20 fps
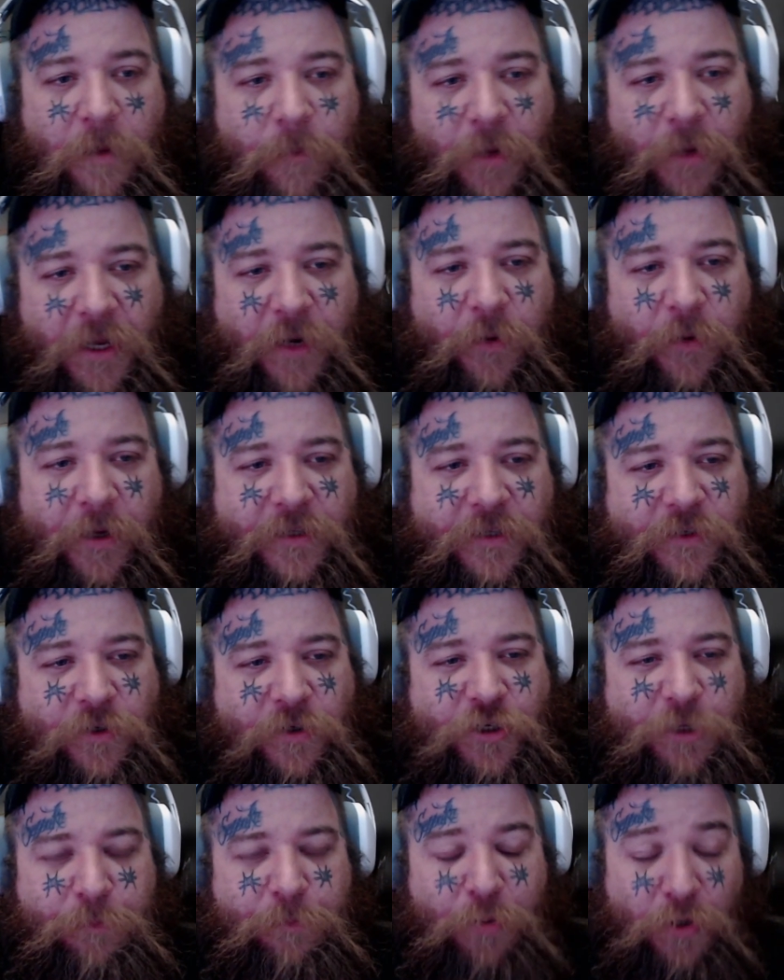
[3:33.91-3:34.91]
But anyway, so
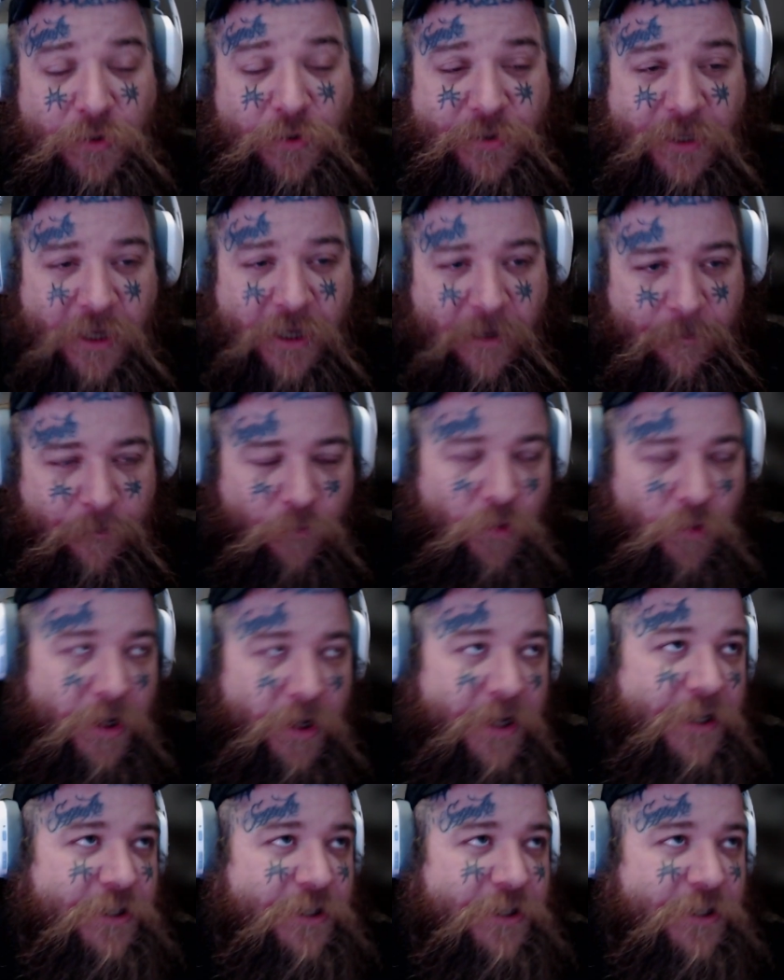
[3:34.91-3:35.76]
she pulls up, right?